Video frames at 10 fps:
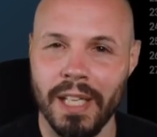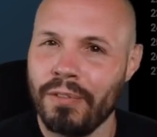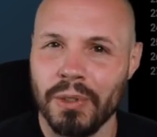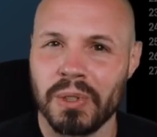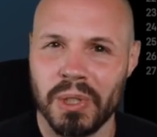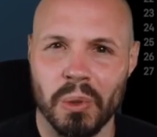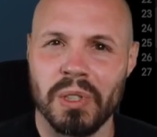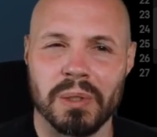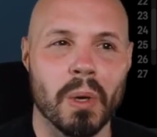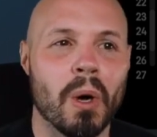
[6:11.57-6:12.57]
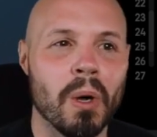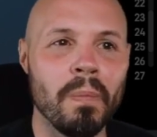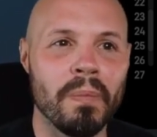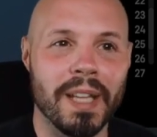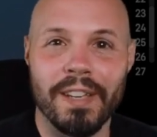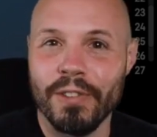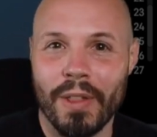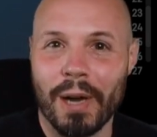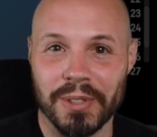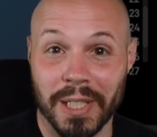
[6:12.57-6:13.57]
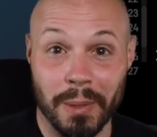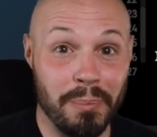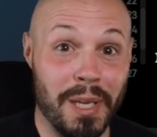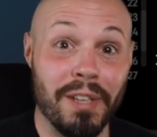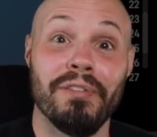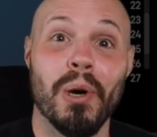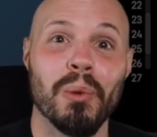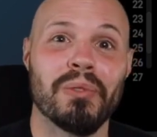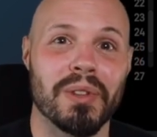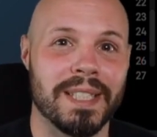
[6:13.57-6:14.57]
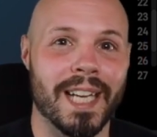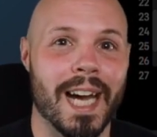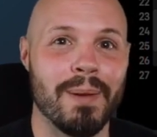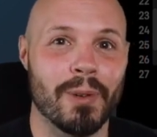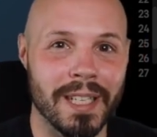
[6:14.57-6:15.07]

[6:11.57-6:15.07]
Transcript: It feels so small, even though that was like a big phone for the time, right?